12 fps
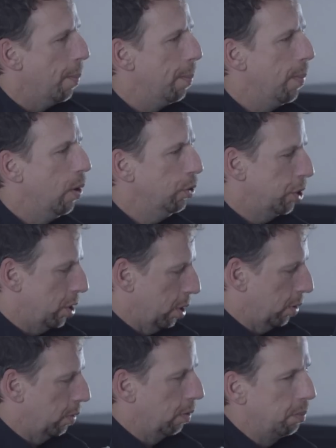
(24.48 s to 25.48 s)

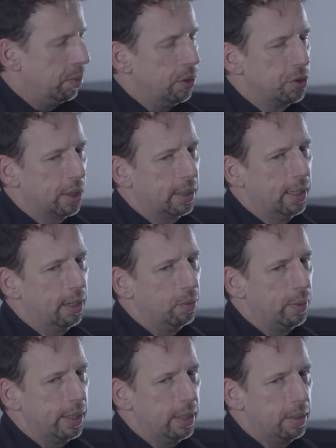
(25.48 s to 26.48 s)
most music that
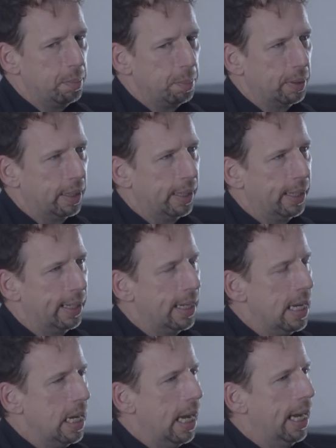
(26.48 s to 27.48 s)
we play
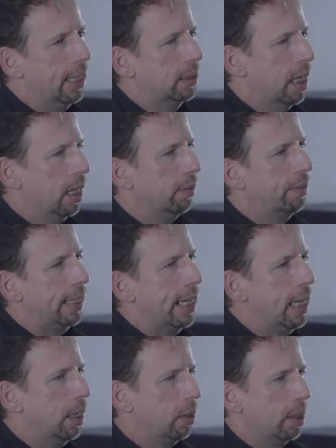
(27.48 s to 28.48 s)
has kind of
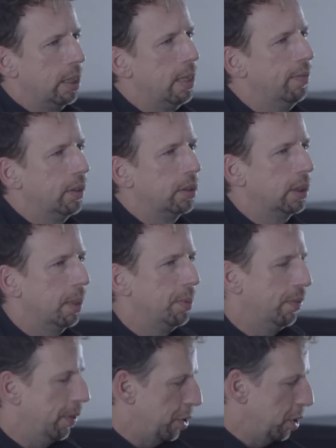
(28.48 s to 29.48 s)
even
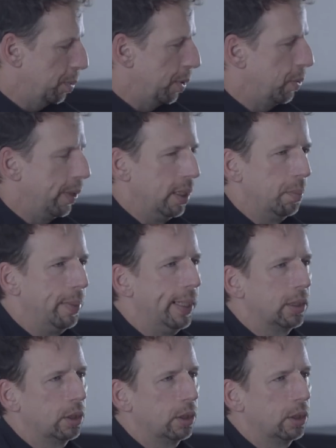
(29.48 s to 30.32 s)
subdivisions between the beats.